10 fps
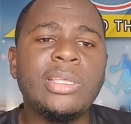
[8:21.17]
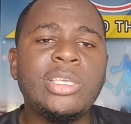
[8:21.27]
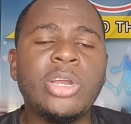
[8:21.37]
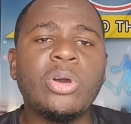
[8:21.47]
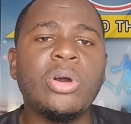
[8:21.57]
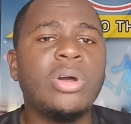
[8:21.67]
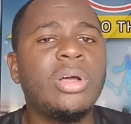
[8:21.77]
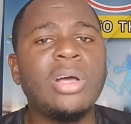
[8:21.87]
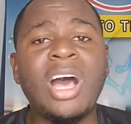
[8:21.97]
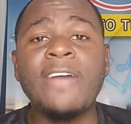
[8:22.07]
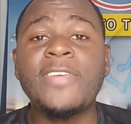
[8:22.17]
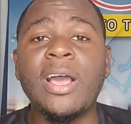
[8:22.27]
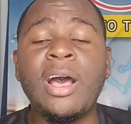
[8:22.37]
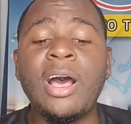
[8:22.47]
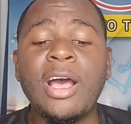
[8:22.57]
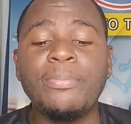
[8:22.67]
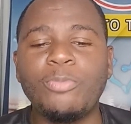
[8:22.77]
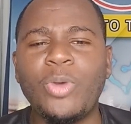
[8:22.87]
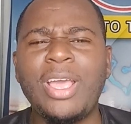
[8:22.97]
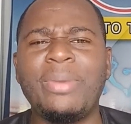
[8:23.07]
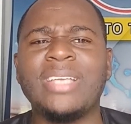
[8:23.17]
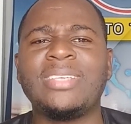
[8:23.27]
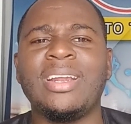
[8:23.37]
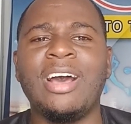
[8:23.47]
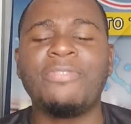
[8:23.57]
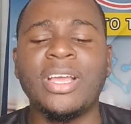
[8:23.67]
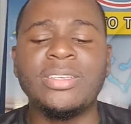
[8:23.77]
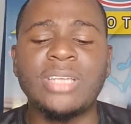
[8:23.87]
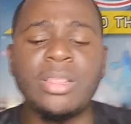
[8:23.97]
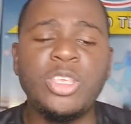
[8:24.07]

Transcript: you know, why am I saying Afghanistan?